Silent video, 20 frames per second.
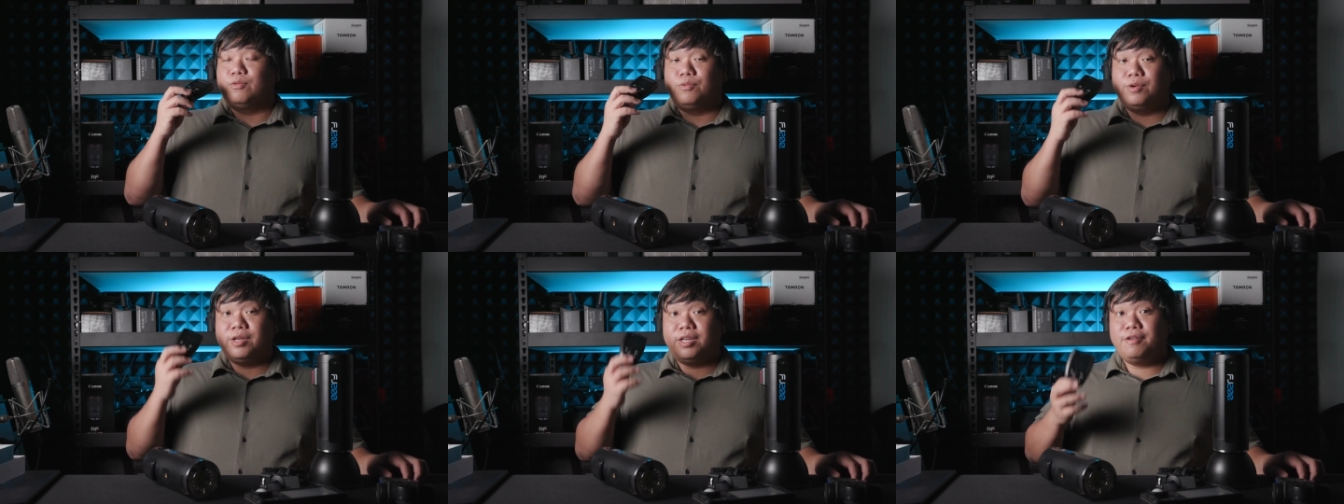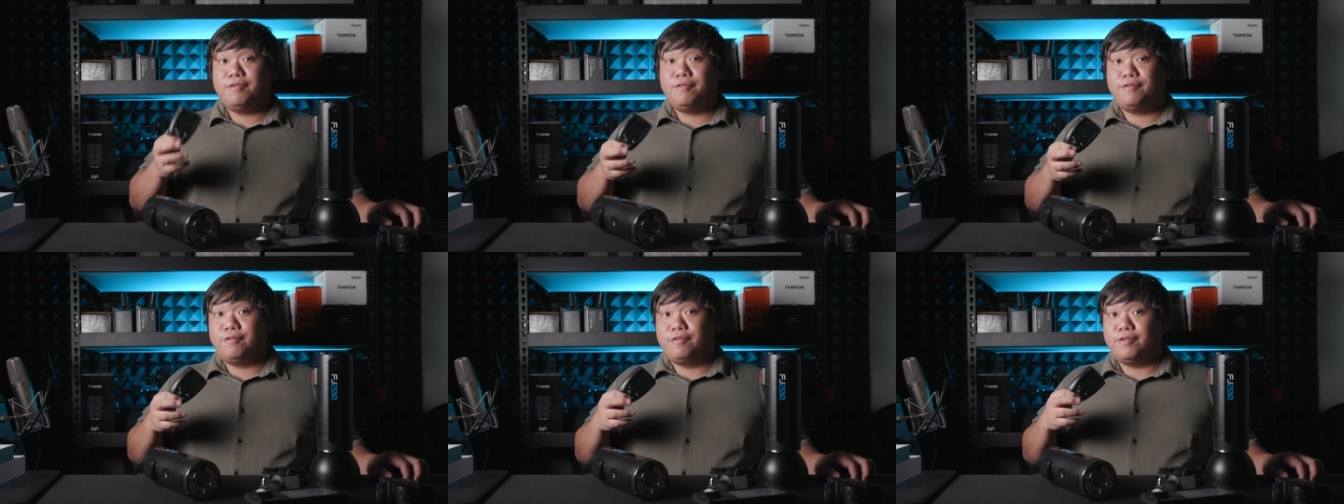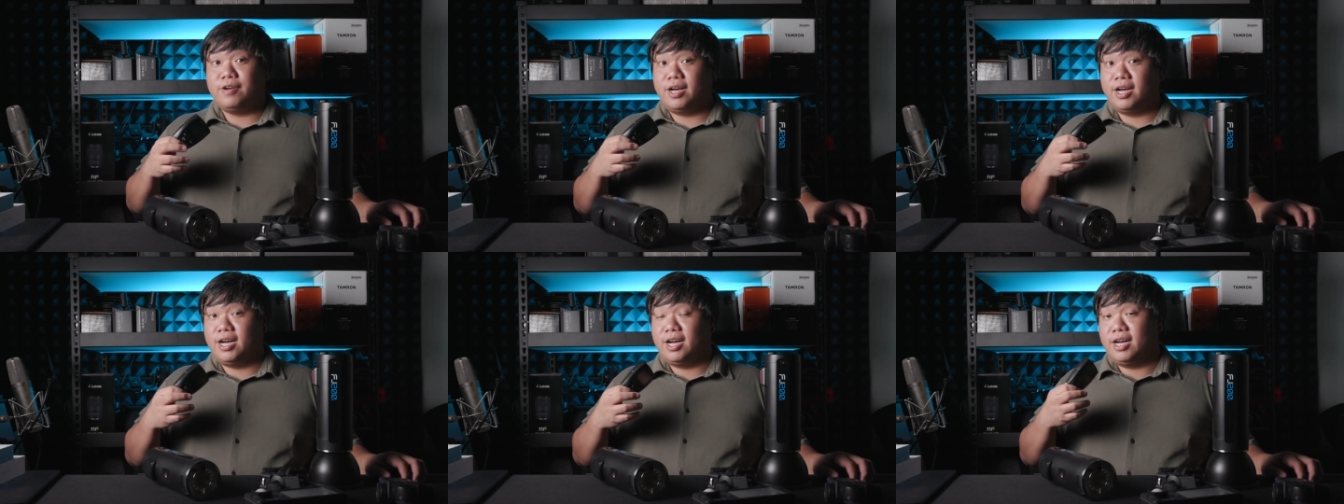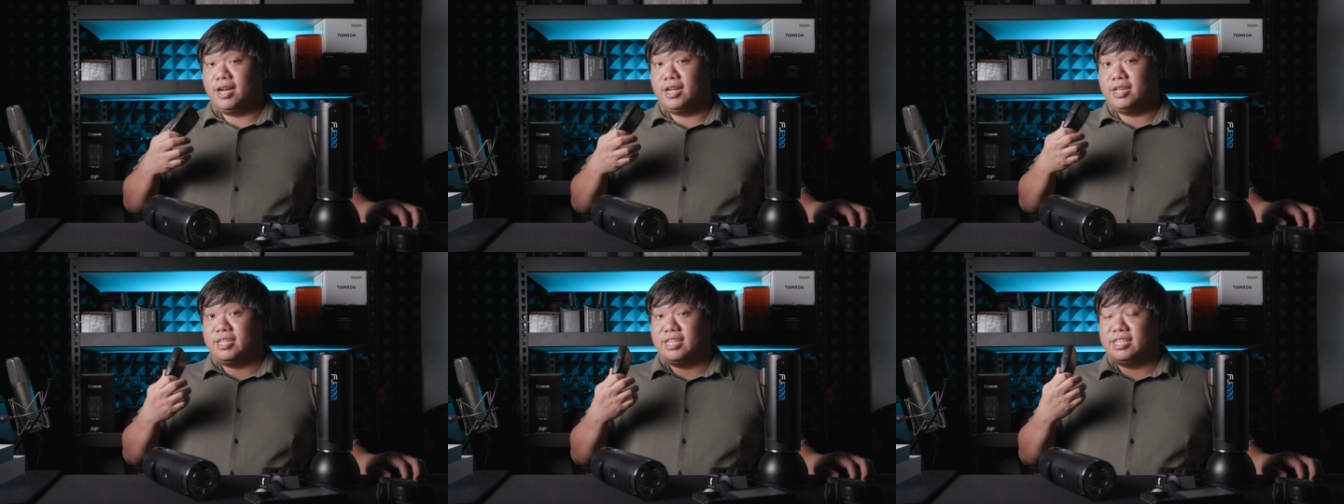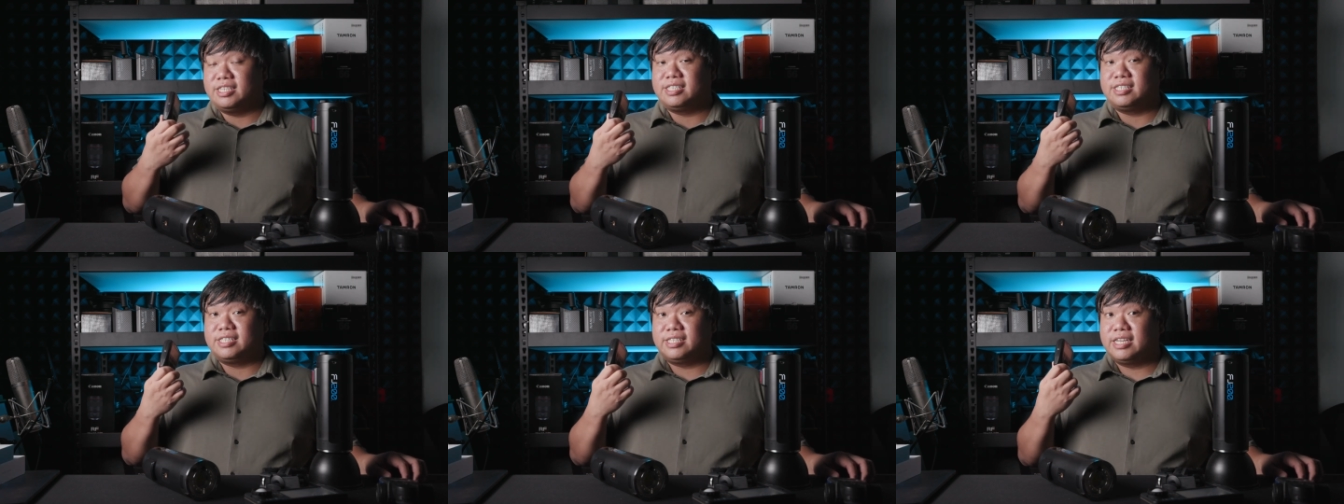with uh,
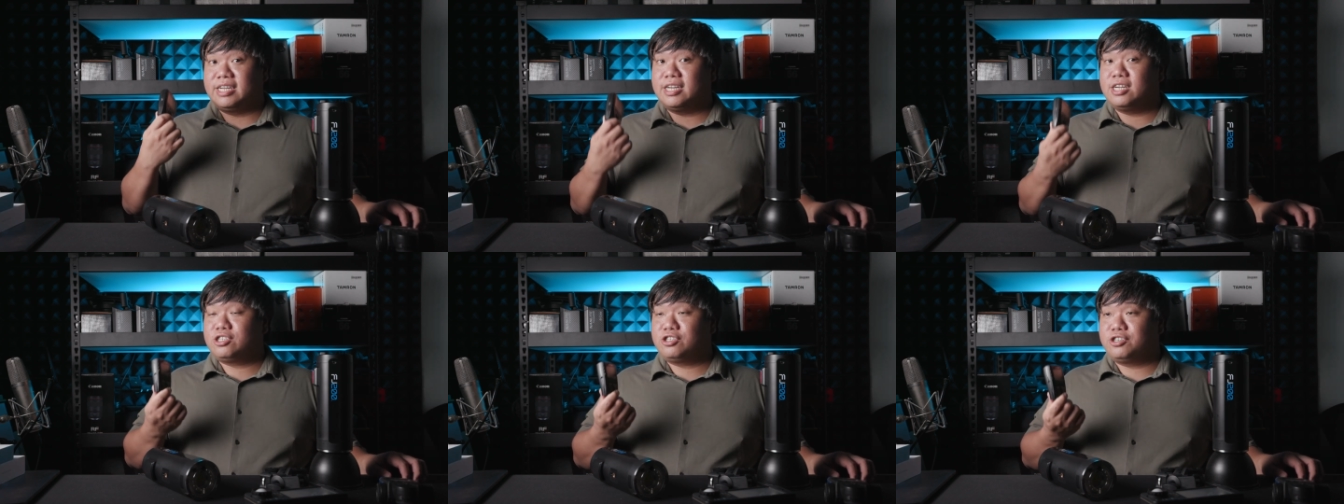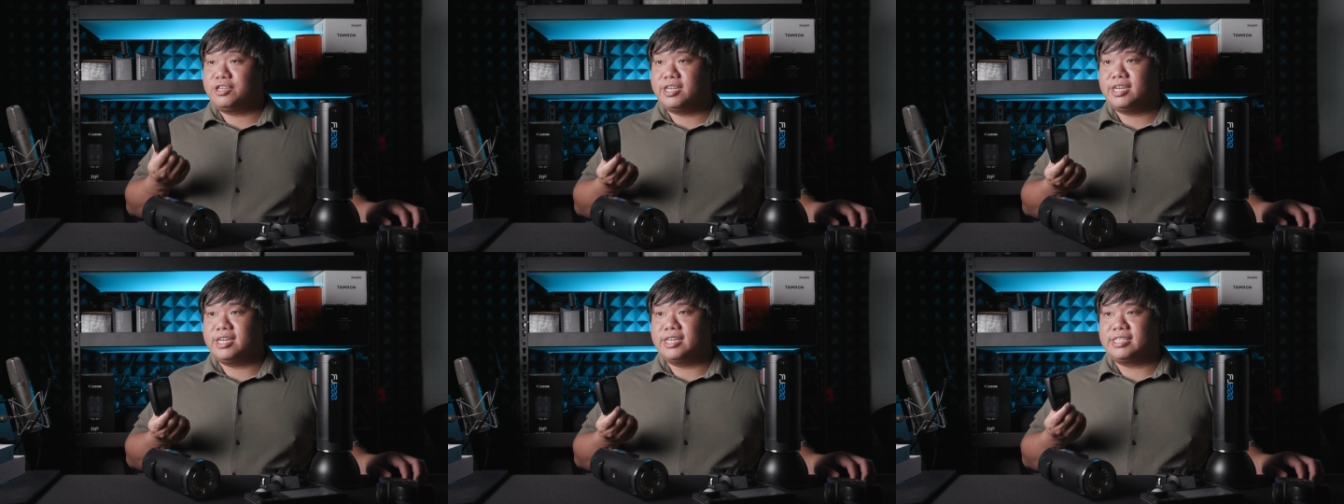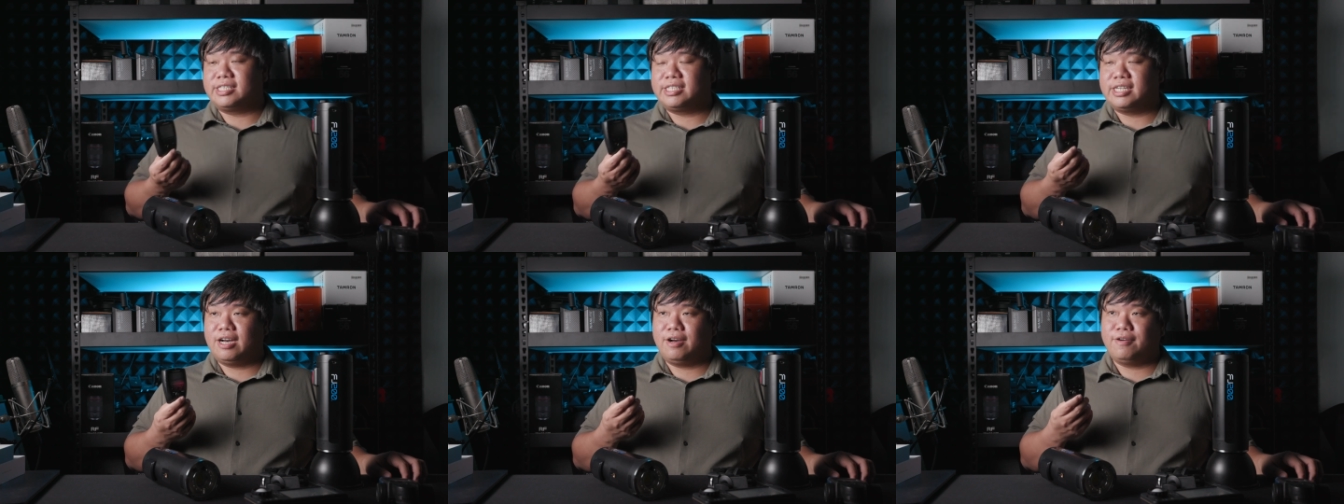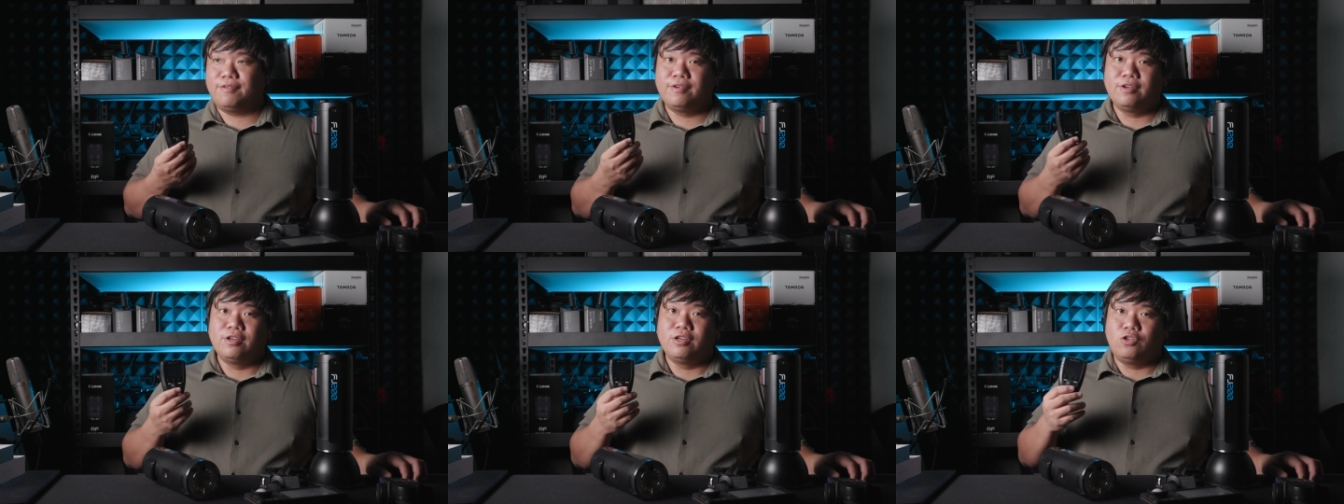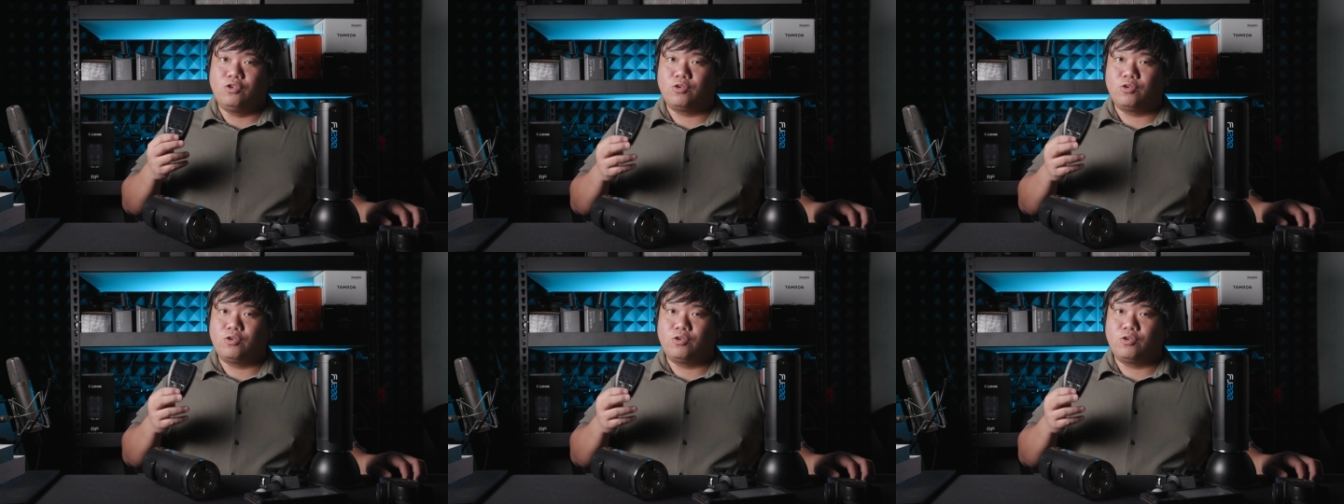the single trigger itself,